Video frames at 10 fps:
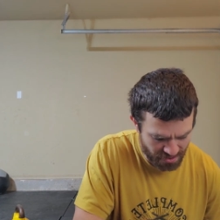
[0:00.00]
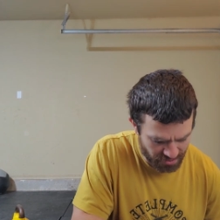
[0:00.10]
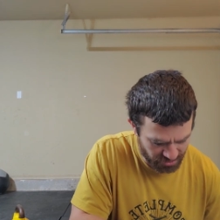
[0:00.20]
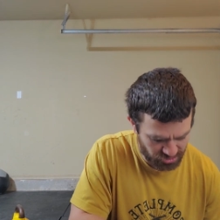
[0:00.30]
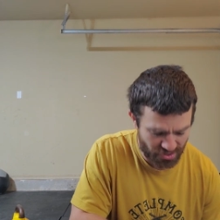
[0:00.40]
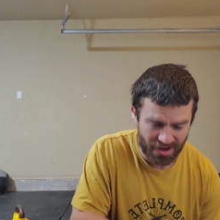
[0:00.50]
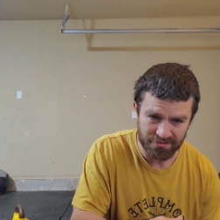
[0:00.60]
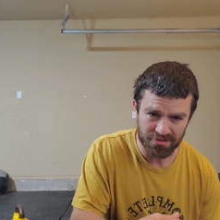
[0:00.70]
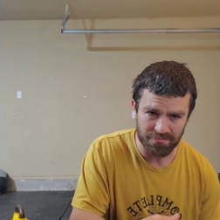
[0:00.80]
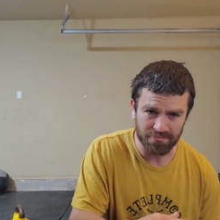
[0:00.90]
So you
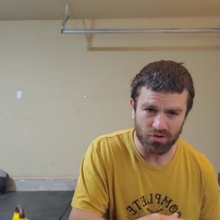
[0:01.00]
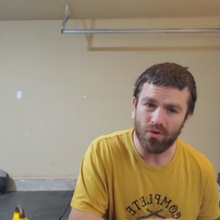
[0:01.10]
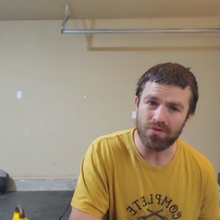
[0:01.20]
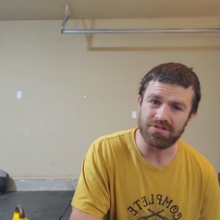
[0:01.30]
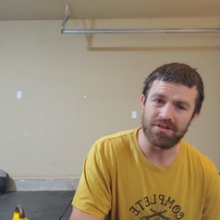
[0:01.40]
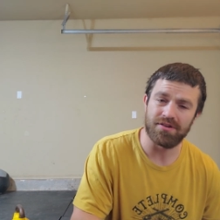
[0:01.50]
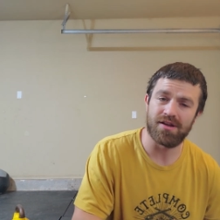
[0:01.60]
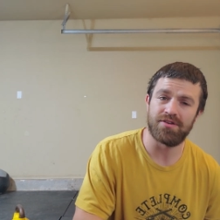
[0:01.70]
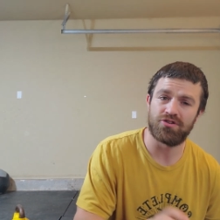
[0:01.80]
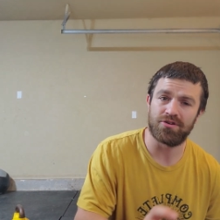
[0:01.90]
have some goals
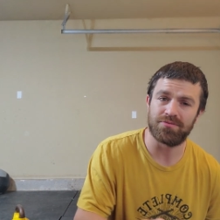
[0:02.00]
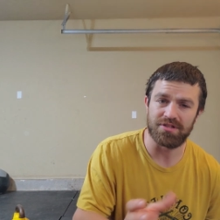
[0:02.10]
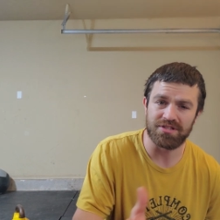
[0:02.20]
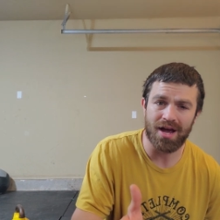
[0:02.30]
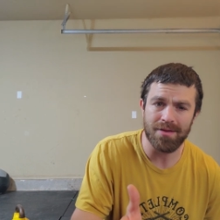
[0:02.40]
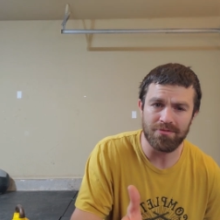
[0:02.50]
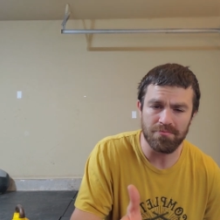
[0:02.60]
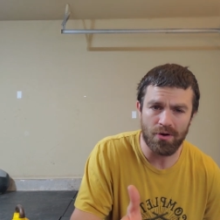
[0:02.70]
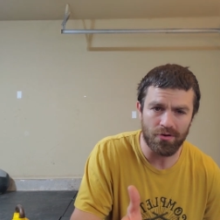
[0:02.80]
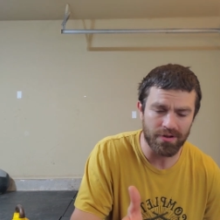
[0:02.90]
in terms of the time
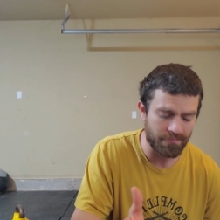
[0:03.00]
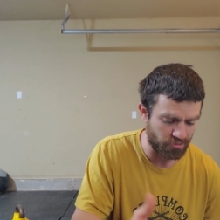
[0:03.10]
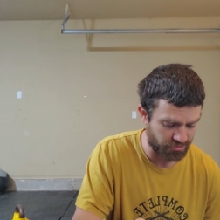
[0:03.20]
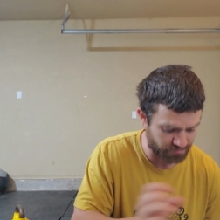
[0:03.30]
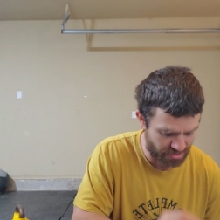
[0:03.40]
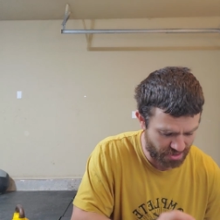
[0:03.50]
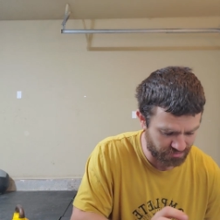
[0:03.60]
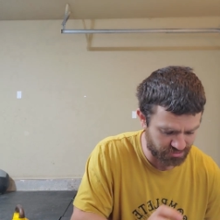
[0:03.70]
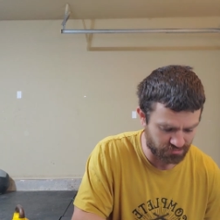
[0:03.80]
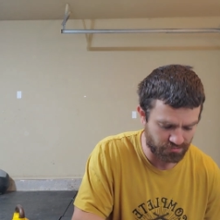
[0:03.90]
component with the
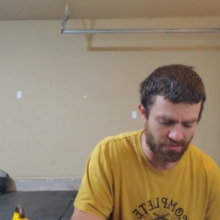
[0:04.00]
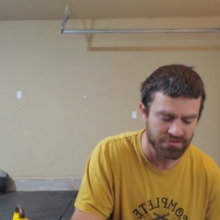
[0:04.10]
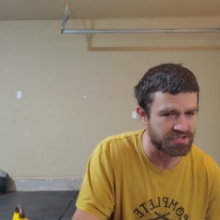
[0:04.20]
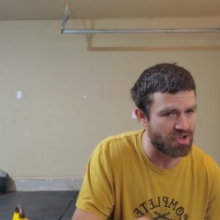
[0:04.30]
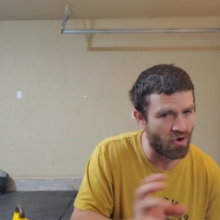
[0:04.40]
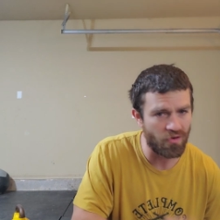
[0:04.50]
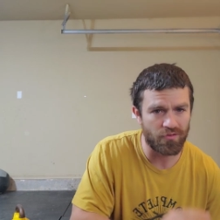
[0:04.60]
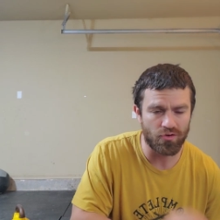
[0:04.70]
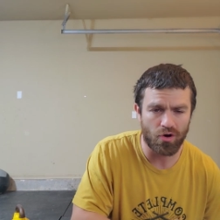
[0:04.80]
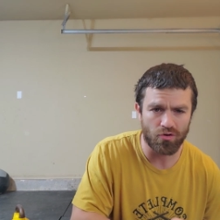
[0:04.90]
rounds, as well as the
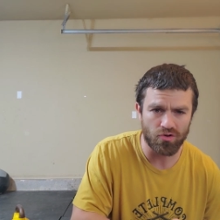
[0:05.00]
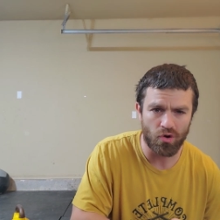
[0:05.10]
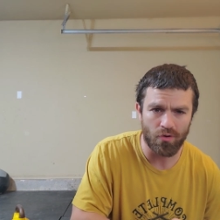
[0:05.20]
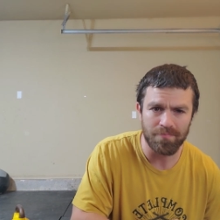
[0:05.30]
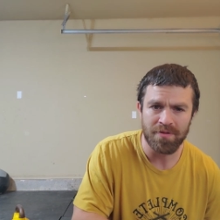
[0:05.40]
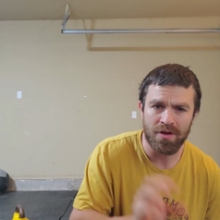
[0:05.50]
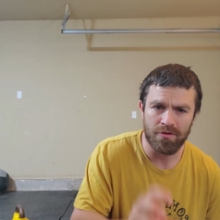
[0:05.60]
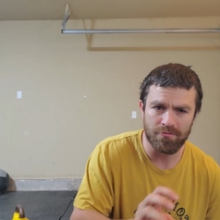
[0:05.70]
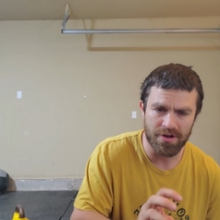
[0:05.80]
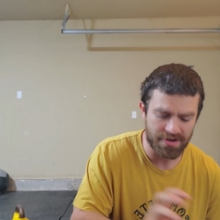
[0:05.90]
overall goal
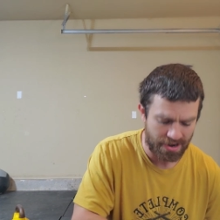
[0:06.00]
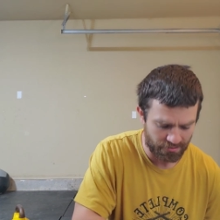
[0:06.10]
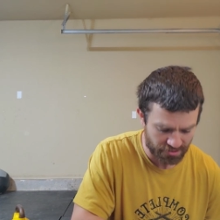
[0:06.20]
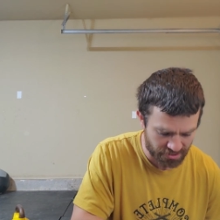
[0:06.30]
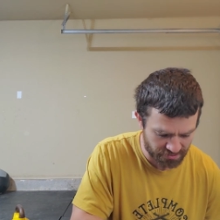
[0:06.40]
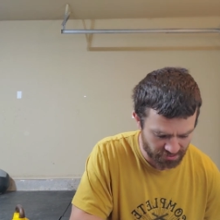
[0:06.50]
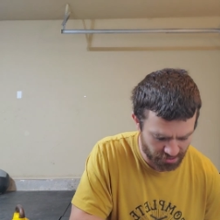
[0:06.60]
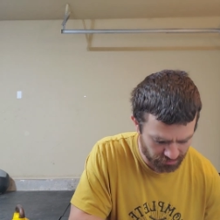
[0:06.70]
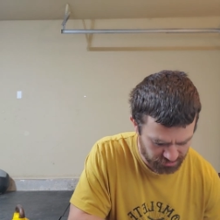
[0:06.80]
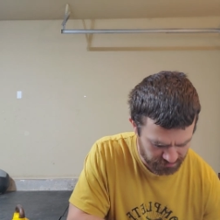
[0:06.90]
written out in the
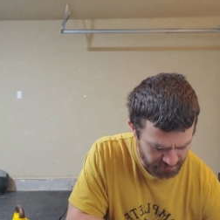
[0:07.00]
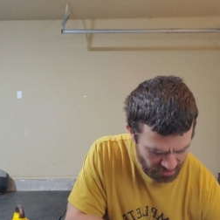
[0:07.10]
notes.